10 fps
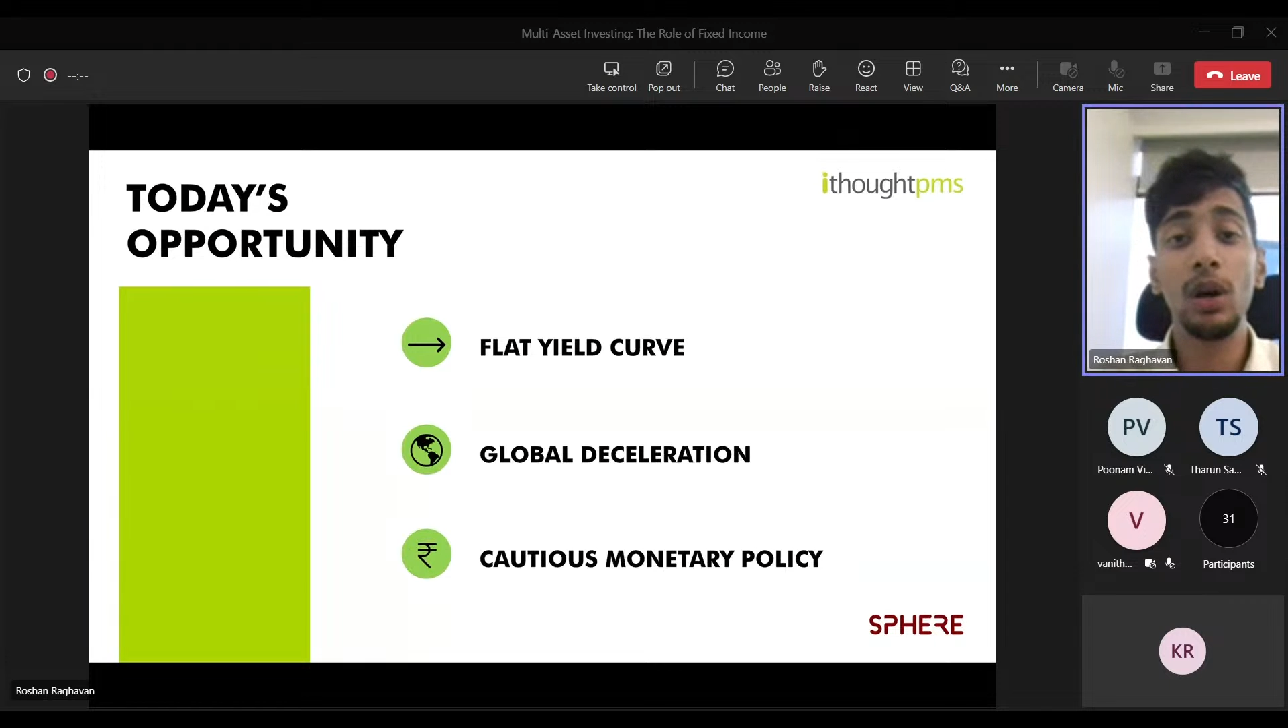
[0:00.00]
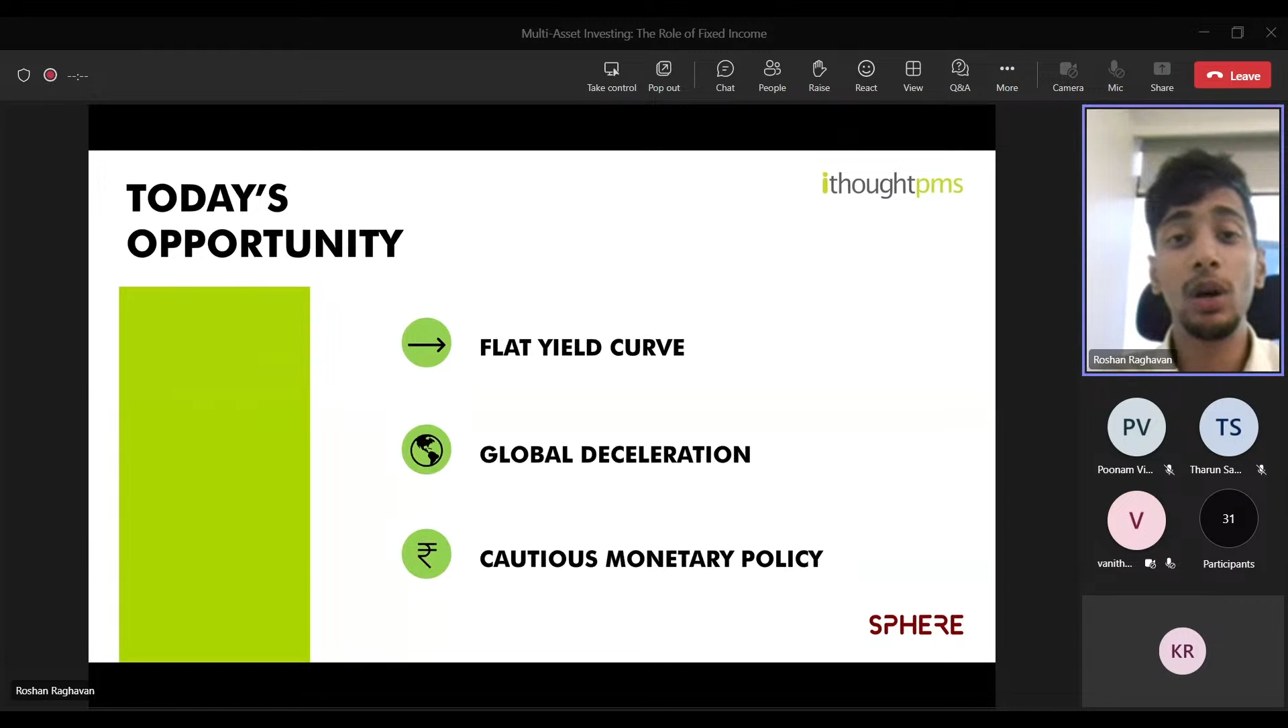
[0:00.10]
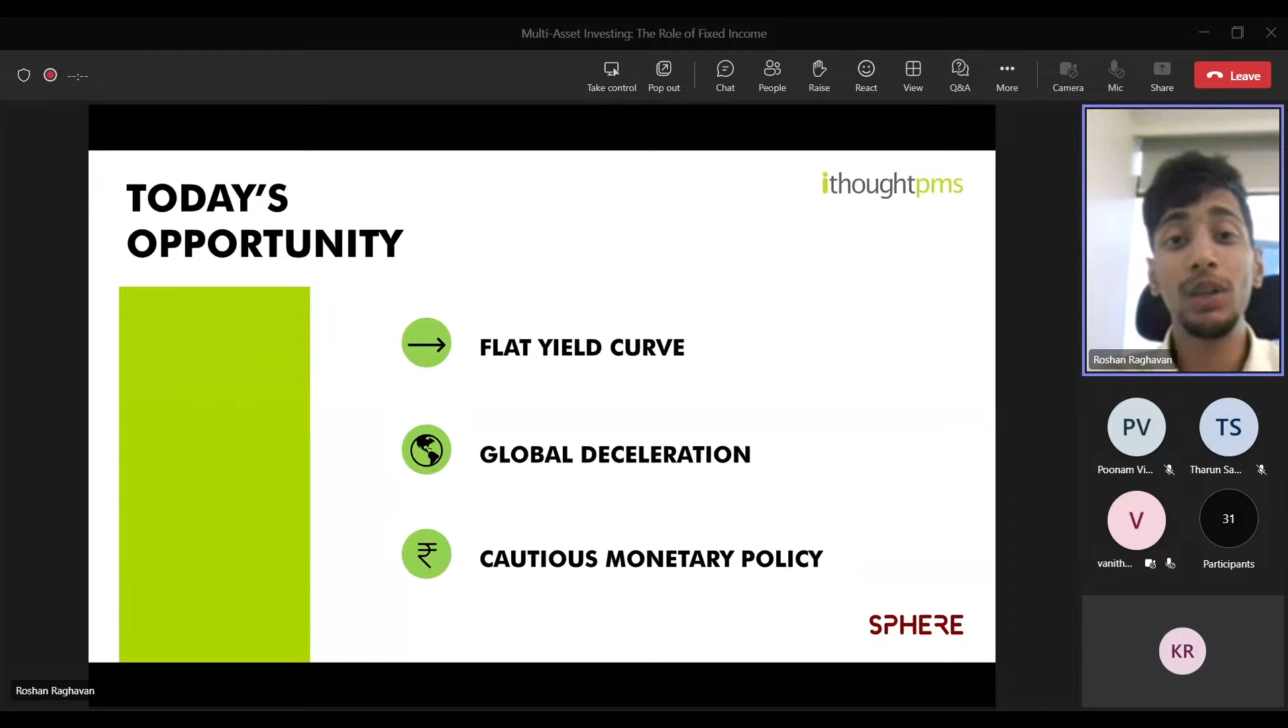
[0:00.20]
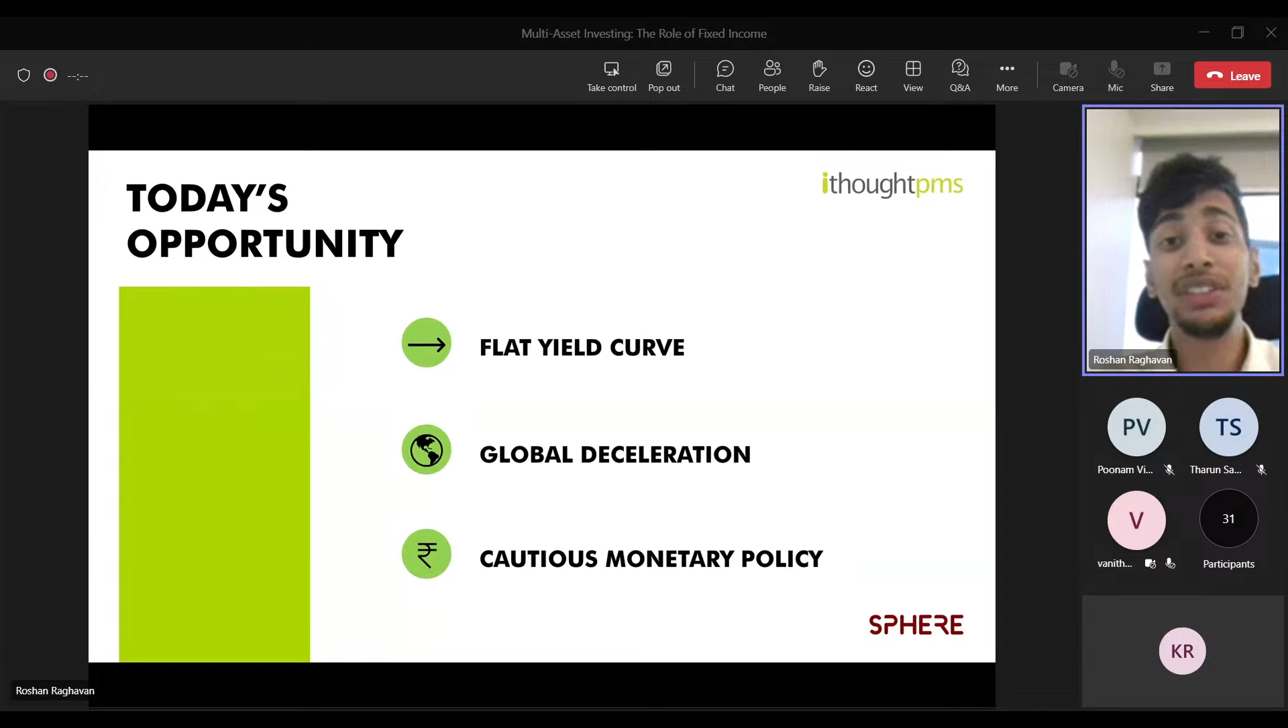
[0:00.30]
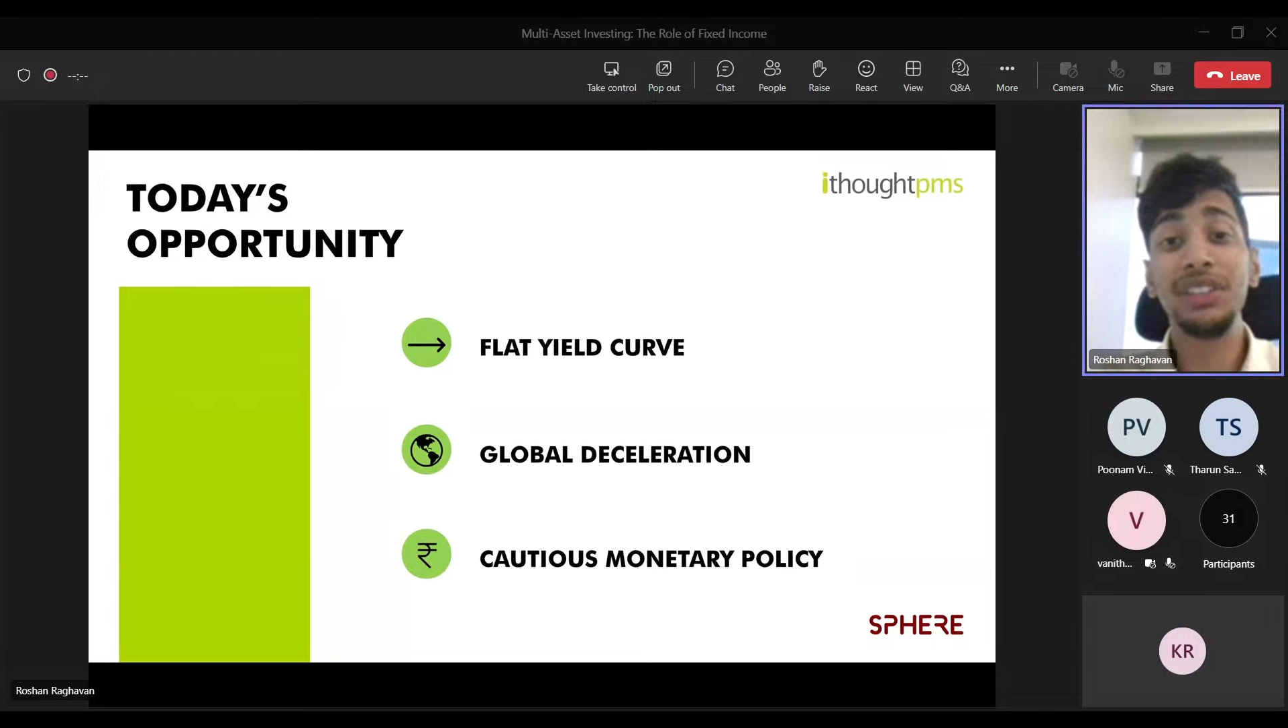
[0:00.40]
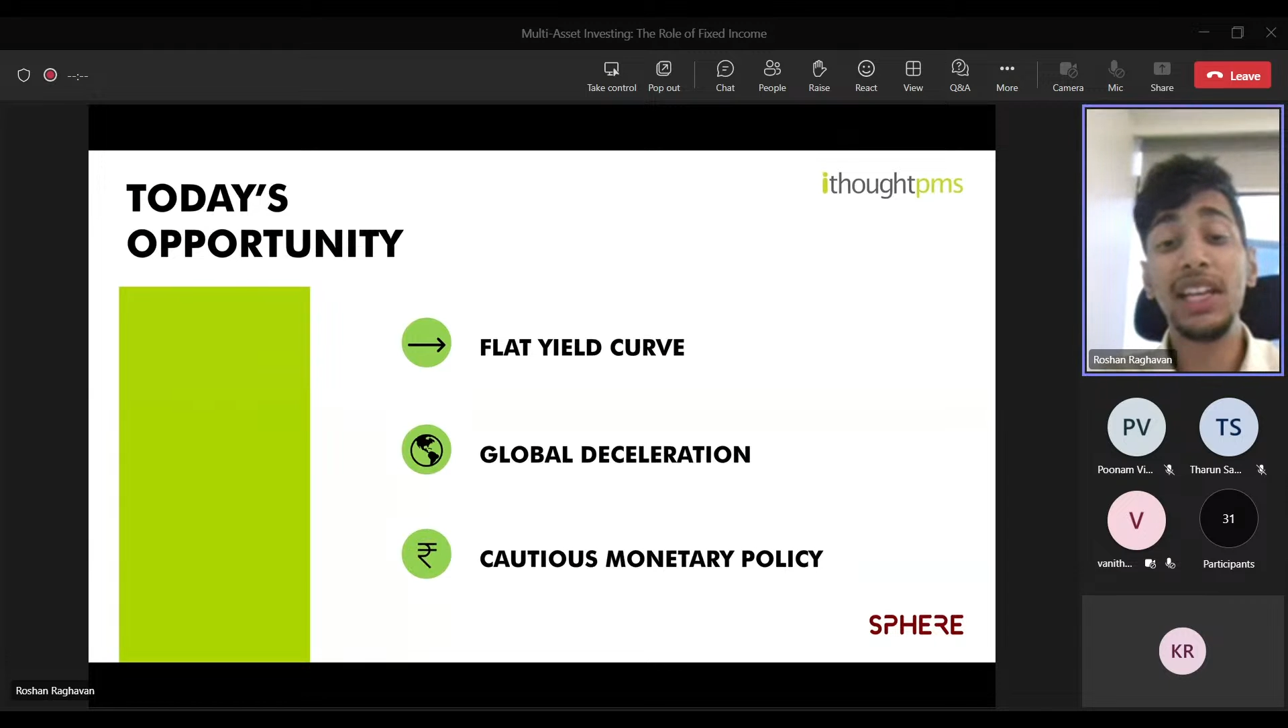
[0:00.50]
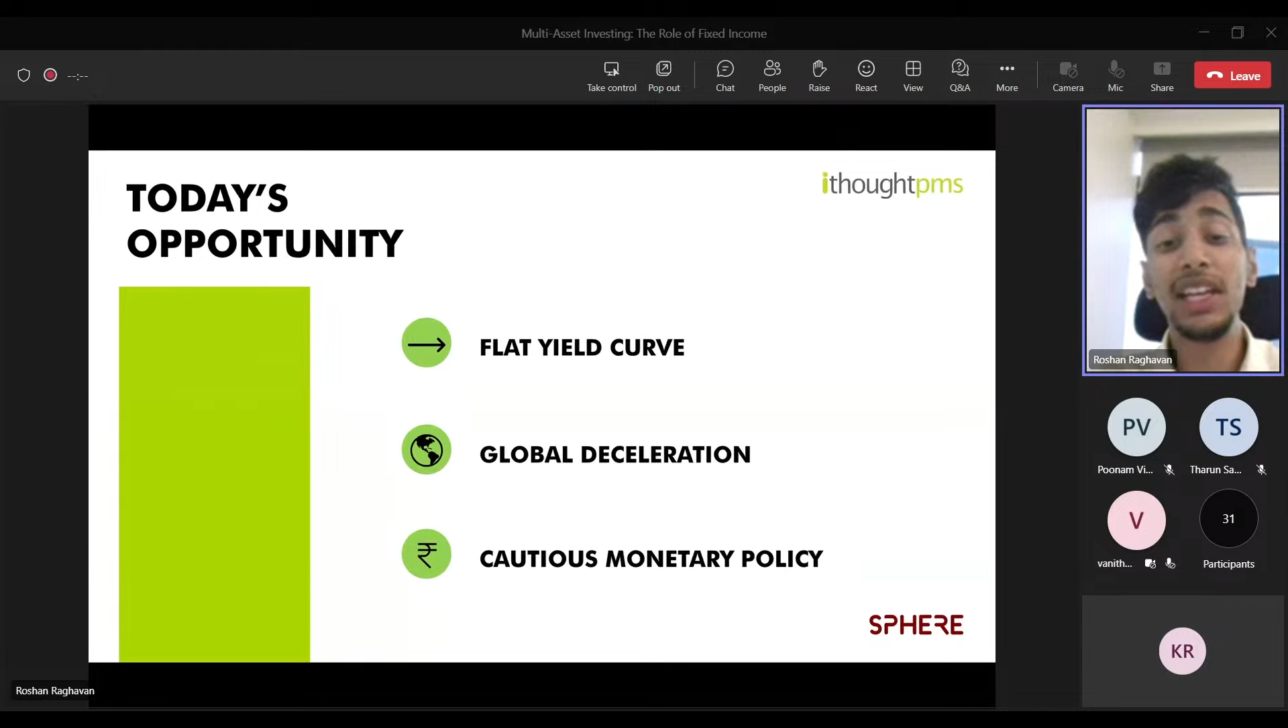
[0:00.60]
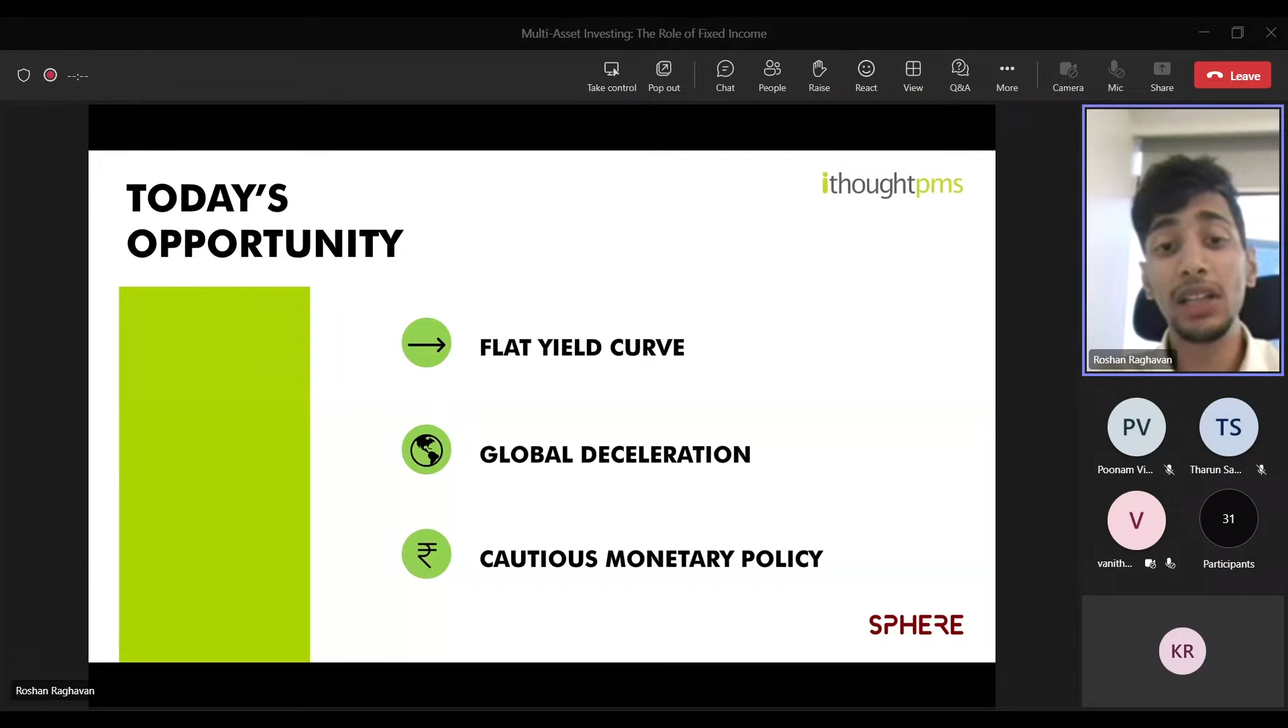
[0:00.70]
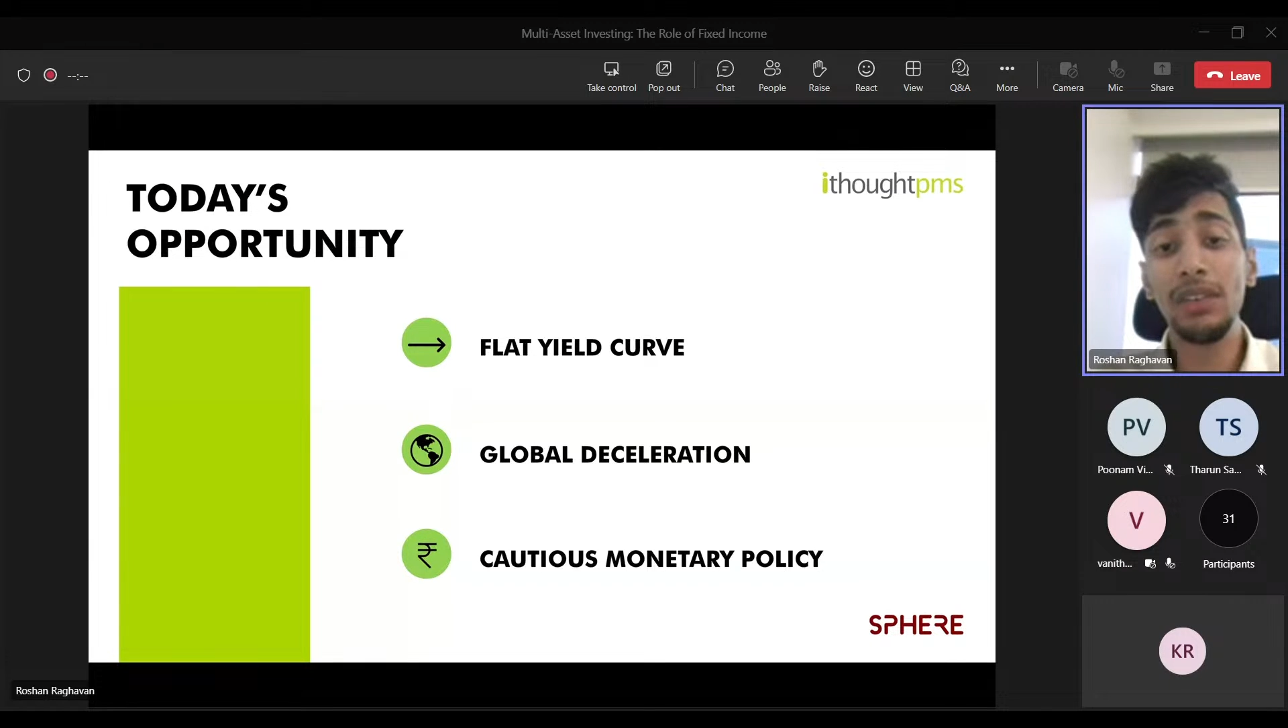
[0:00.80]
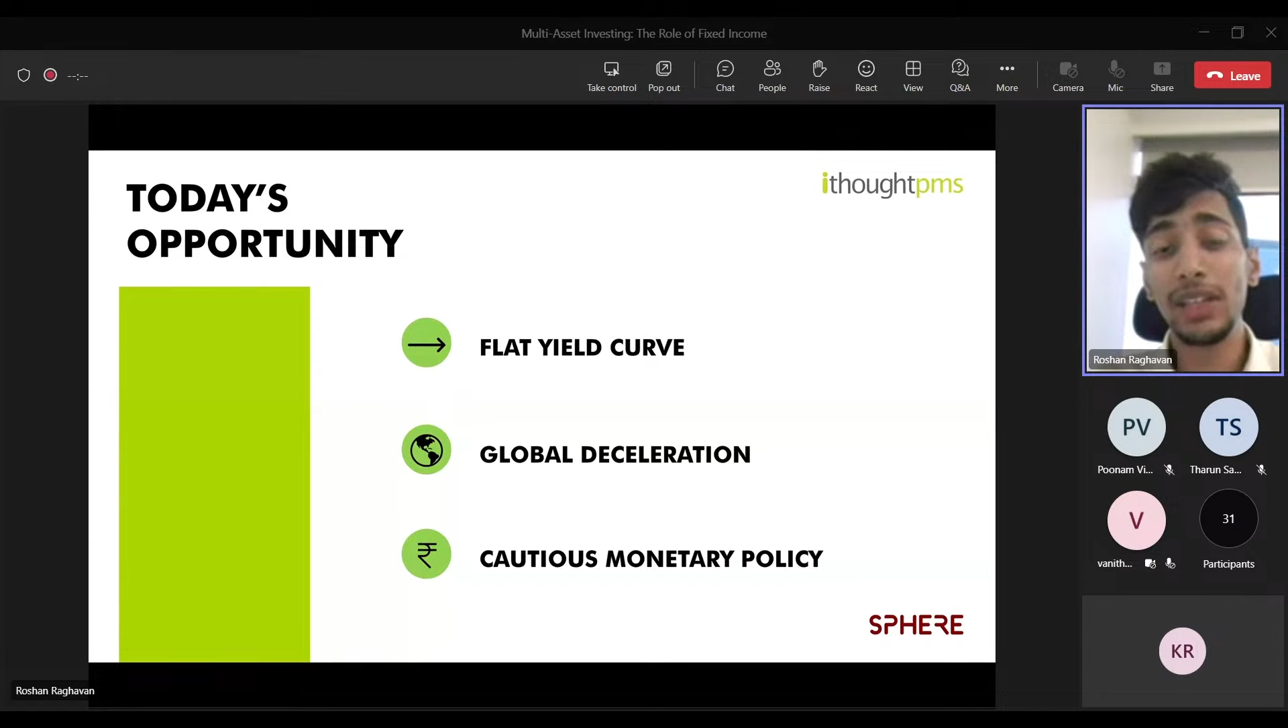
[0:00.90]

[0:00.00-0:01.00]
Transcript: your yield